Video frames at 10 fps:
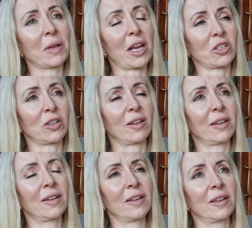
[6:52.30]
actually.
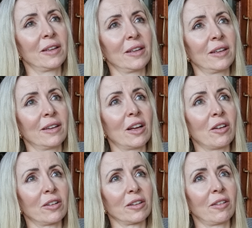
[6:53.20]
A
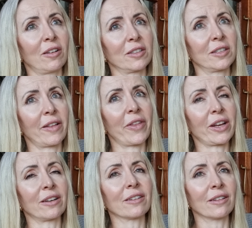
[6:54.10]
lot. And
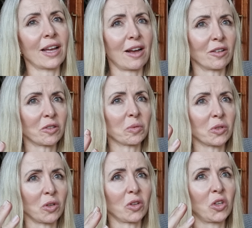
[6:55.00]
that little house
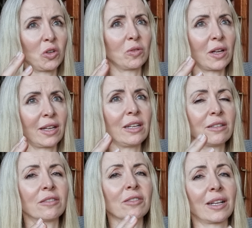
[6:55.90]
was so cute and
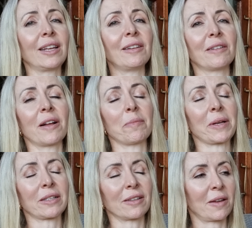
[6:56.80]
easy to clean, I
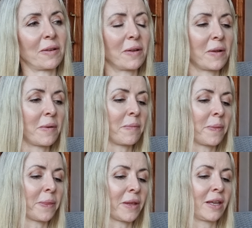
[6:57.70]
must say.
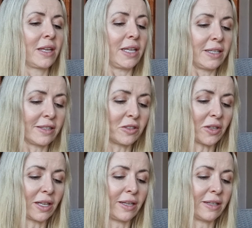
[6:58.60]
Easy to
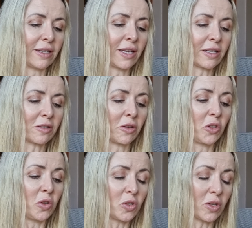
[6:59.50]
clean. And that's a
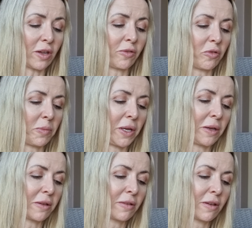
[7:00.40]
huge thing for
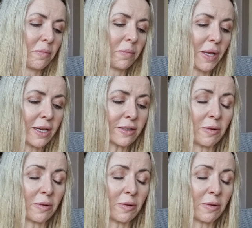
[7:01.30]
me. A place